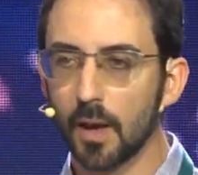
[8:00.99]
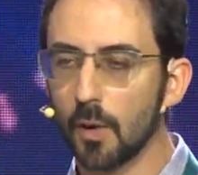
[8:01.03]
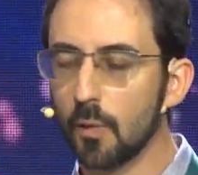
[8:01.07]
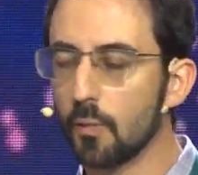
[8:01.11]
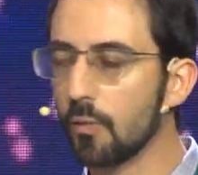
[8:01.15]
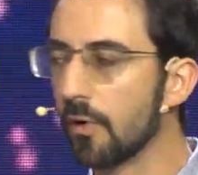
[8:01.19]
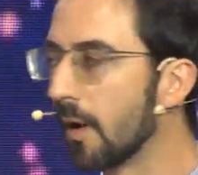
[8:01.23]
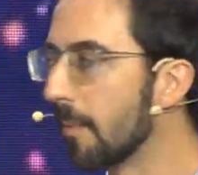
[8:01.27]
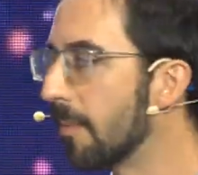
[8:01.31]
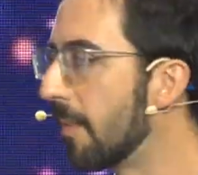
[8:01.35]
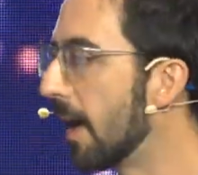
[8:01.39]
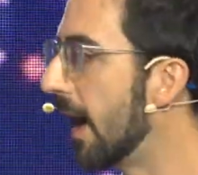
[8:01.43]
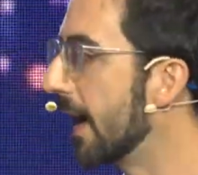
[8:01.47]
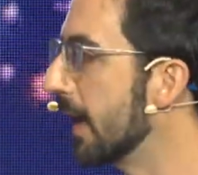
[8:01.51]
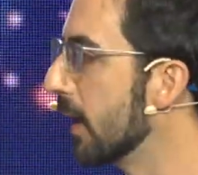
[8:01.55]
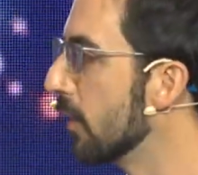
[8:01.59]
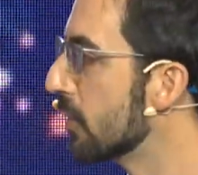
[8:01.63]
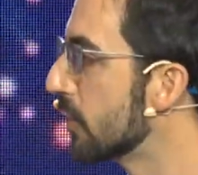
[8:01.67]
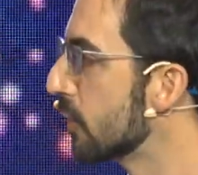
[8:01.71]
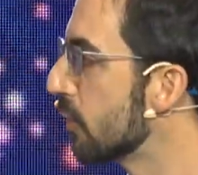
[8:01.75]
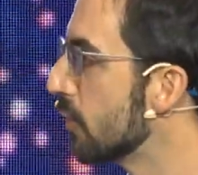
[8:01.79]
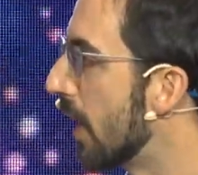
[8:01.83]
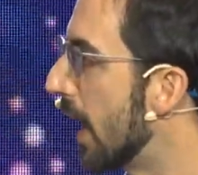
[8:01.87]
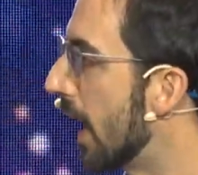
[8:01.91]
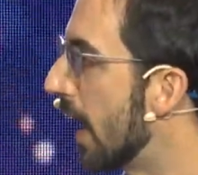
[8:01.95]
whereby you
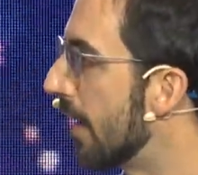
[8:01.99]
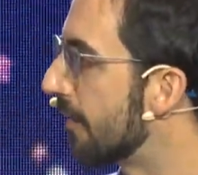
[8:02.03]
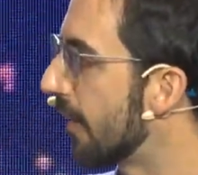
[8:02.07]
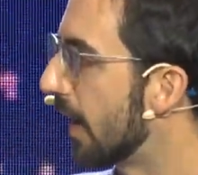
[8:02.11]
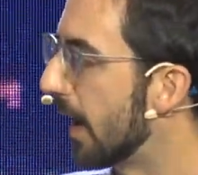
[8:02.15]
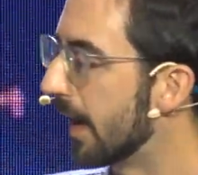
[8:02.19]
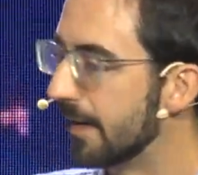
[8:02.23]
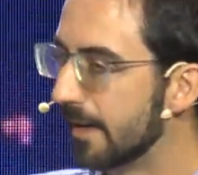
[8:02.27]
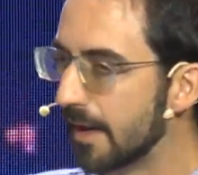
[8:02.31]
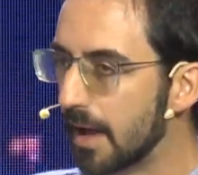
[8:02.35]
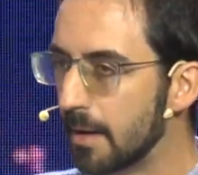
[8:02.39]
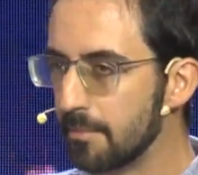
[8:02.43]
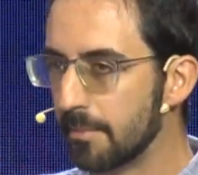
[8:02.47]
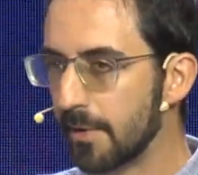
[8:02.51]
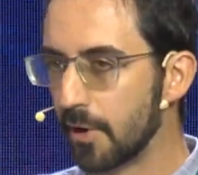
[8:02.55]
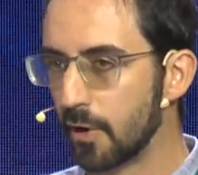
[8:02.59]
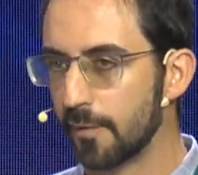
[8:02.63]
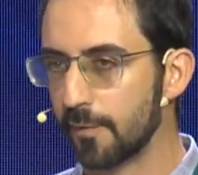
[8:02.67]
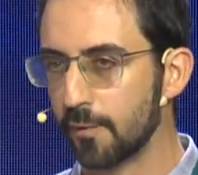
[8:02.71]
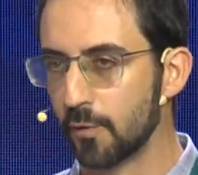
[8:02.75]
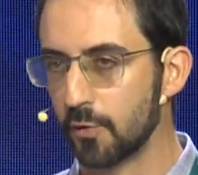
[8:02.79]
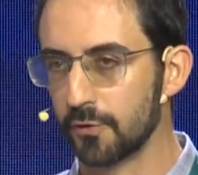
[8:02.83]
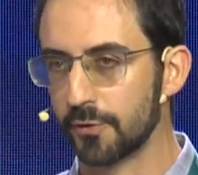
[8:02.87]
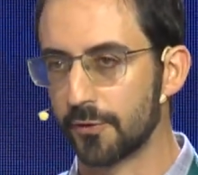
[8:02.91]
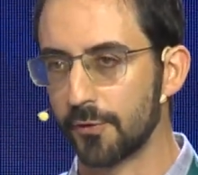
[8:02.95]
do have a number
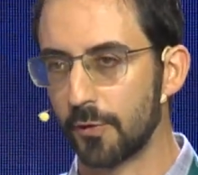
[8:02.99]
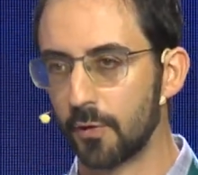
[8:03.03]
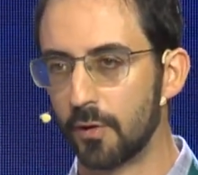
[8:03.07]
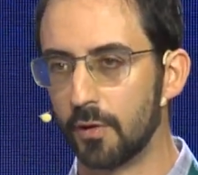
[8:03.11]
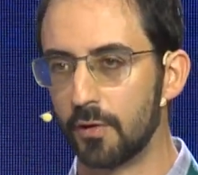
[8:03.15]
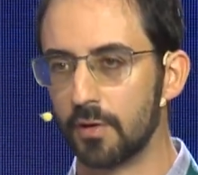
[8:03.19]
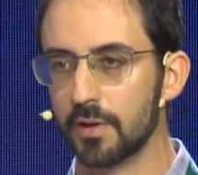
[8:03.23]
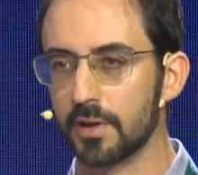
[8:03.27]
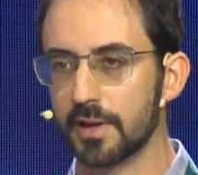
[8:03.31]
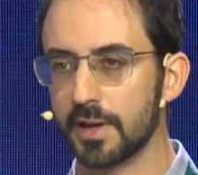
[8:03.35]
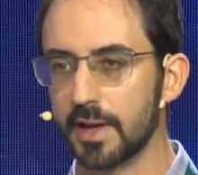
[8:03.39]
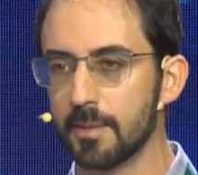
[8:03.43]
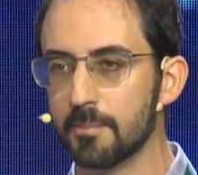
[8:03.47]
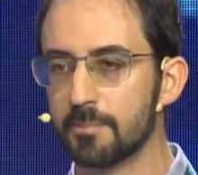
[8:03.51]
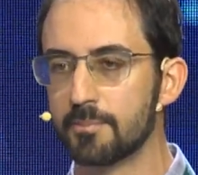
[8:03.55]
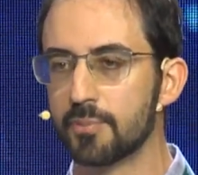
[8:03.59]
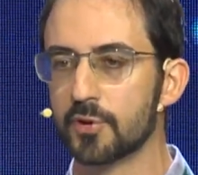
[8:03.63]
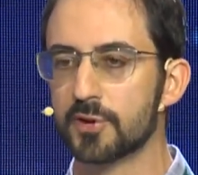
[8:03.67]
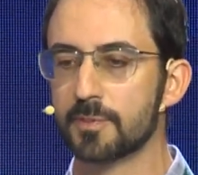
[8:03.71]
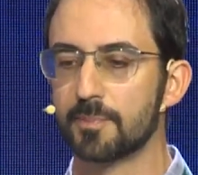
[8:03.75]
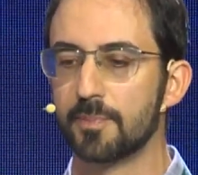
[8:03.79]
of control input